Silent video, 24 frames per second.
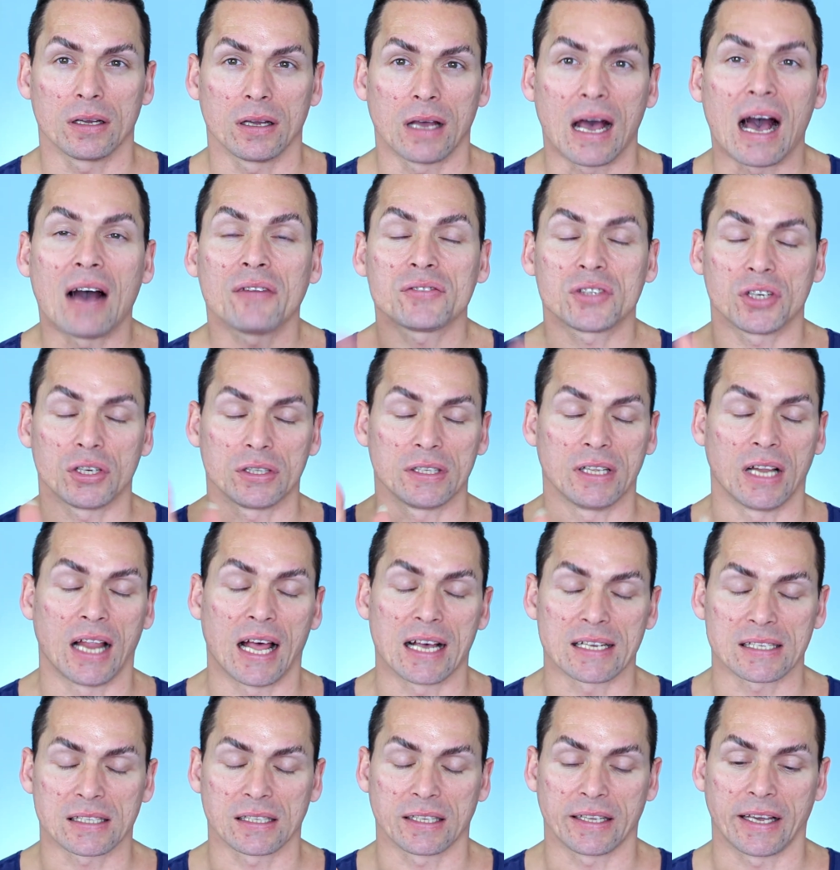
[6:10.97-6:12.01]
after the
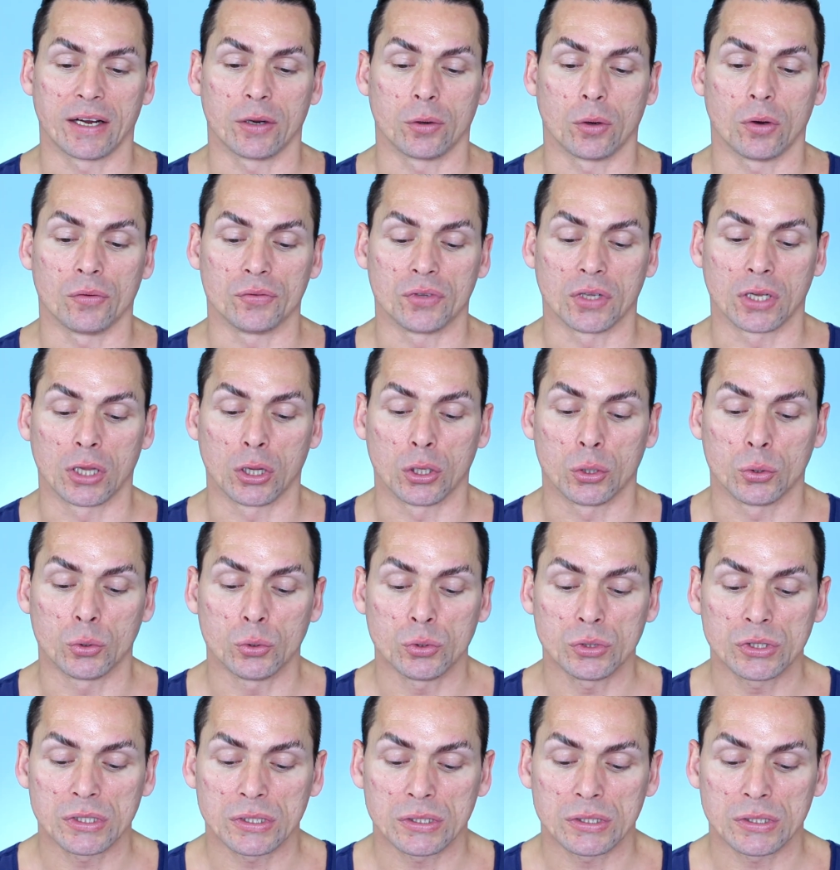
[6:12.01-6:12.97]
last layer of the glue